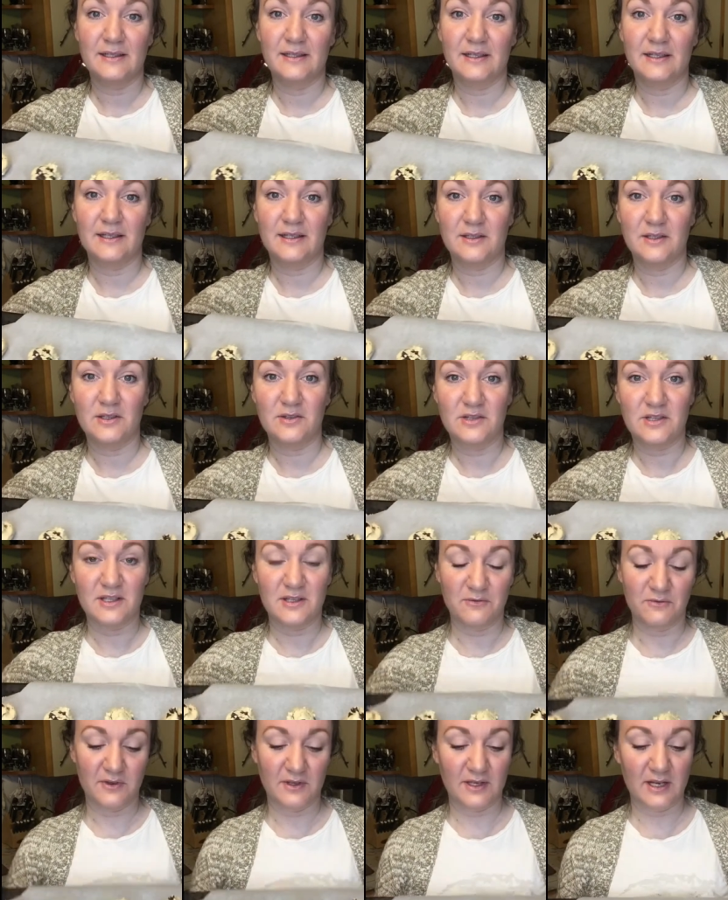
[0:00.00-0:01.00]
I usually
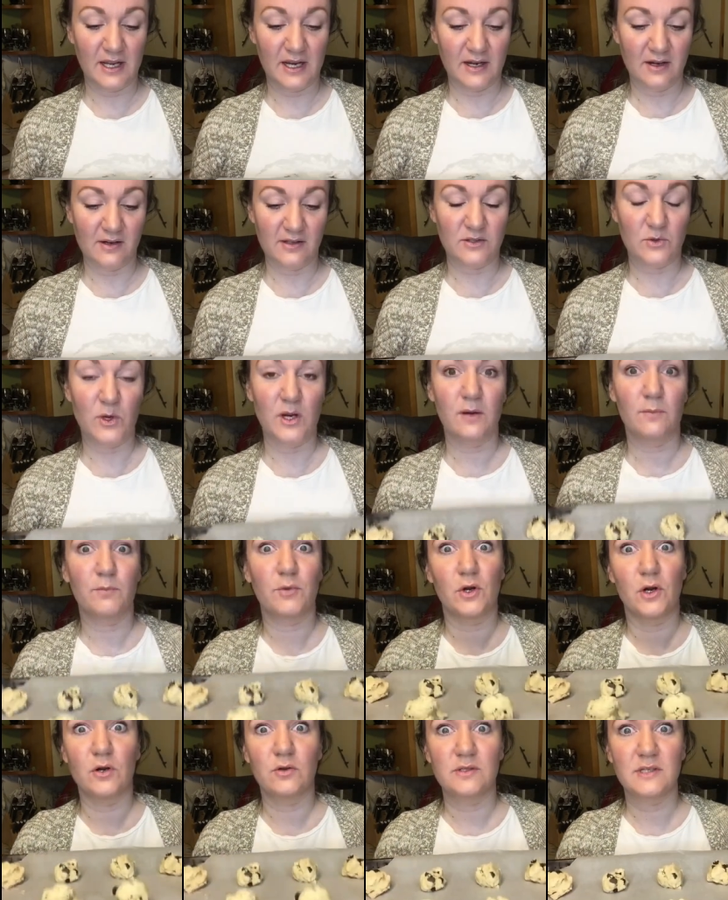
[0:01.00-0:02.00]
fit 8 on a square.
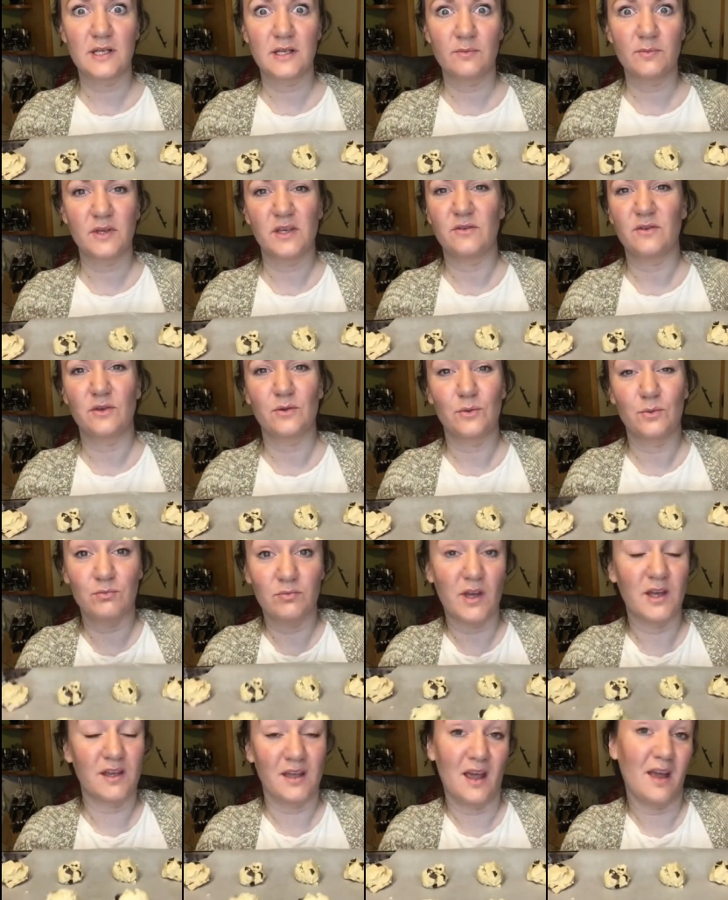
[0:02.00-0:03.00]
Pro tip, if you,
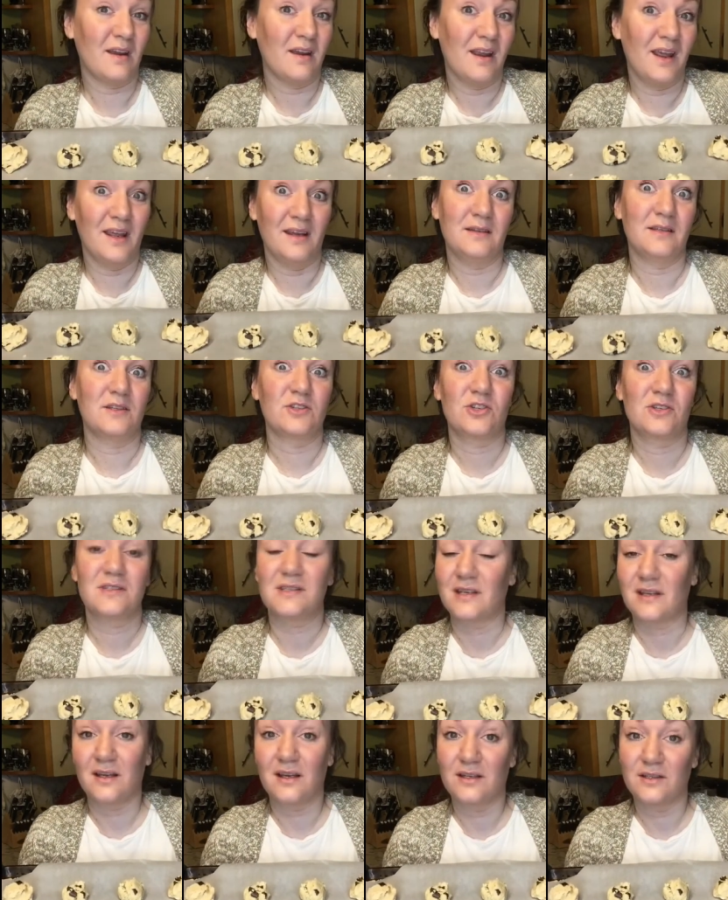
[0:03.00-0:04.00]
again, hate dishes
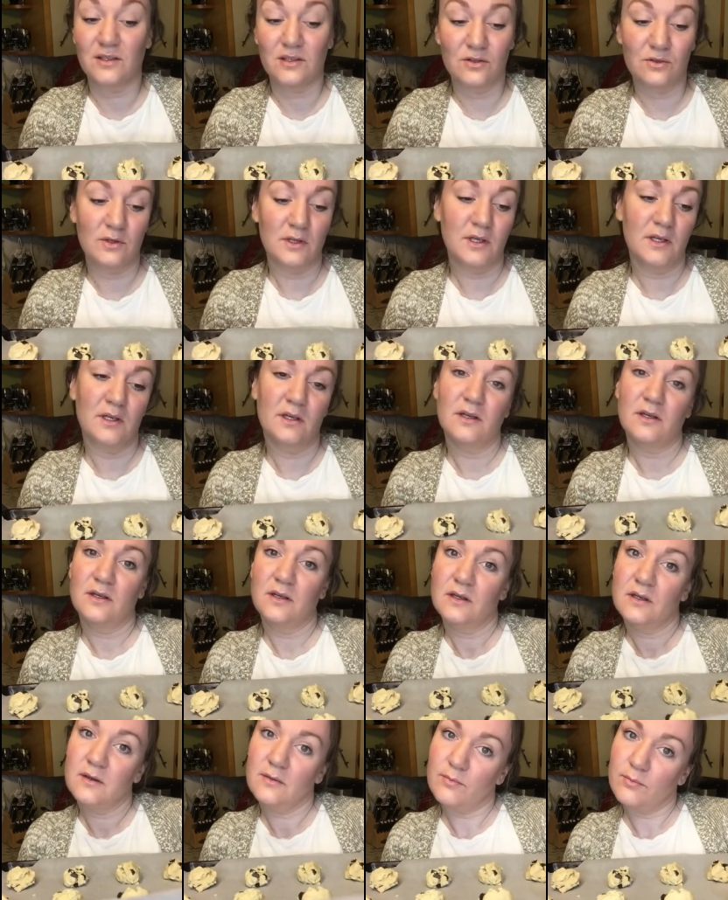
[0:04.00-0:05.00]
like I do,
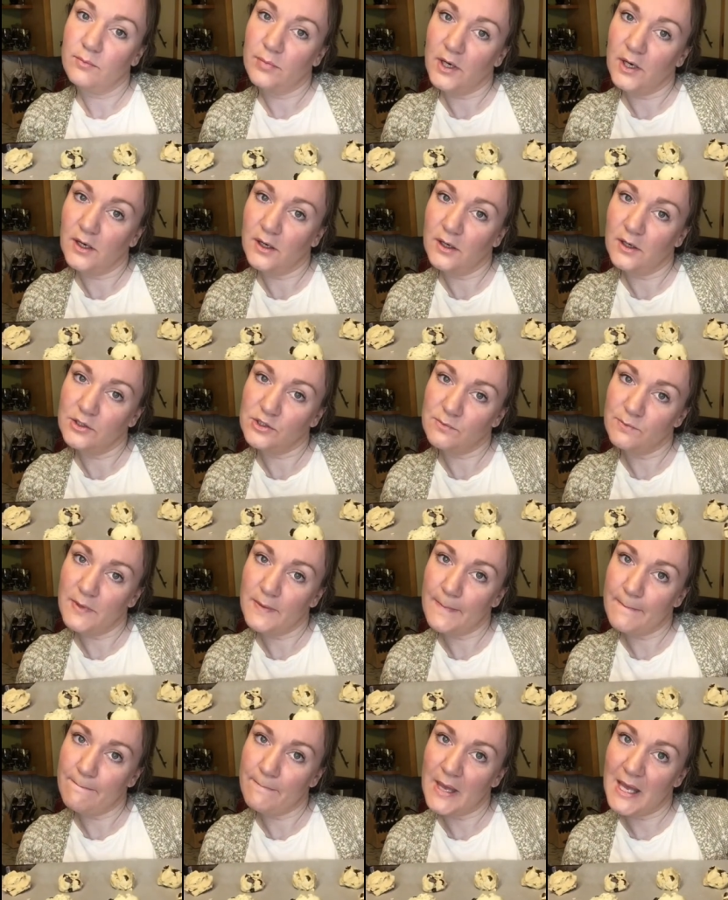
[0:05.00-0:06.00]

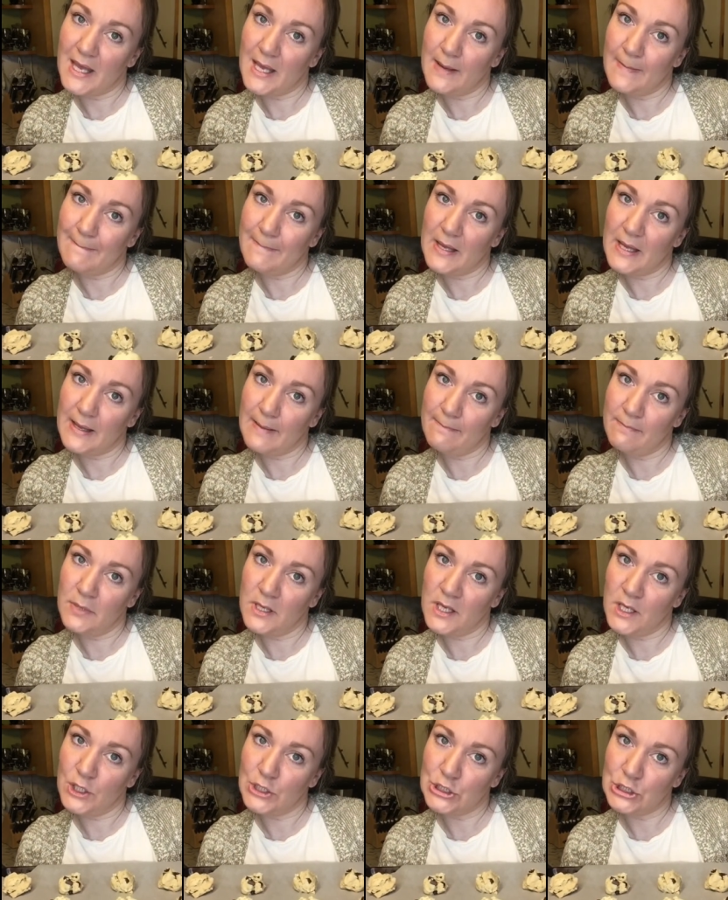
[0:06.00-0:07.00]
parchment paper,
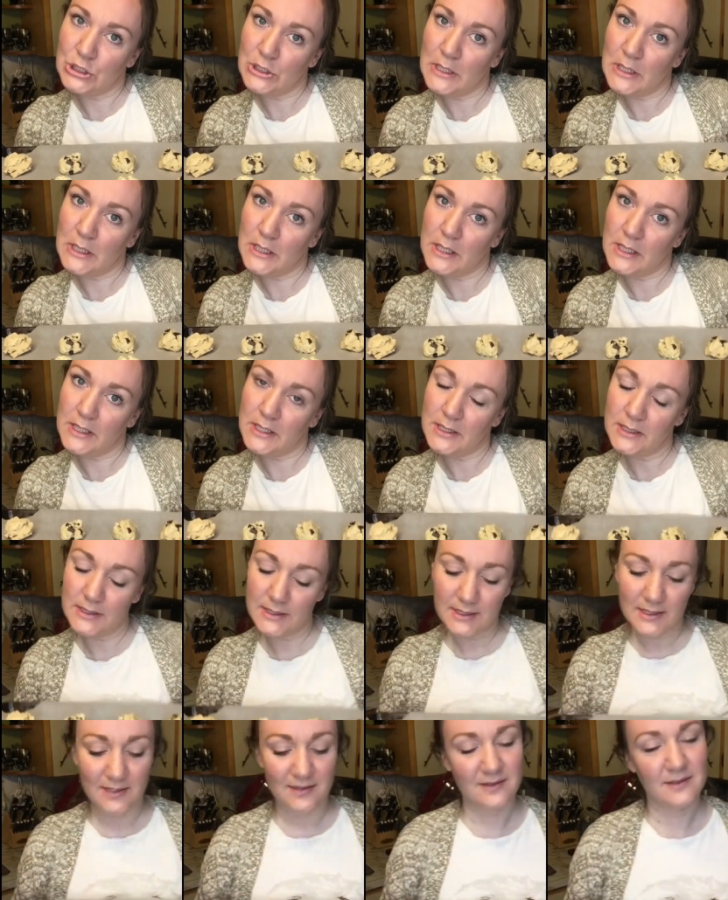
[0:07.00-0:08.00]

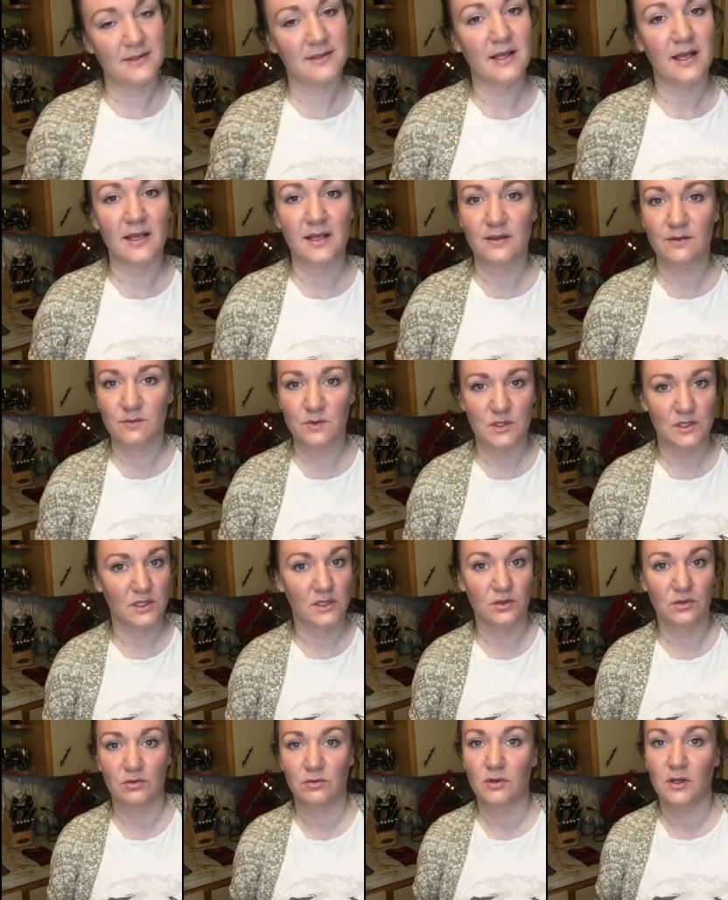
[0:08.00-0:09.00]
bitches. Saves
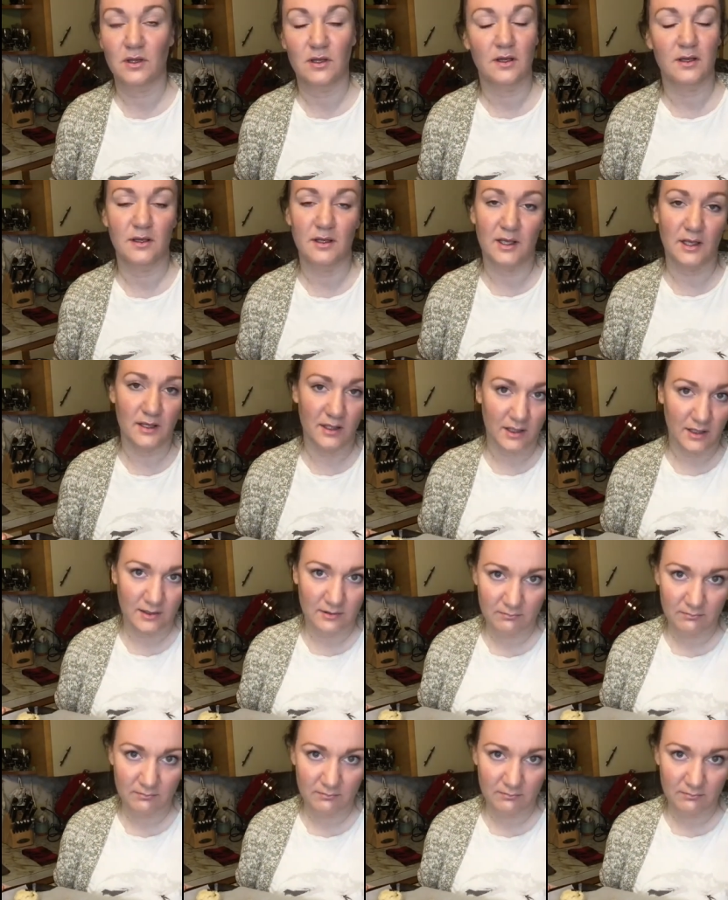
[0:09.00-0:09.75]
you a lot of headache.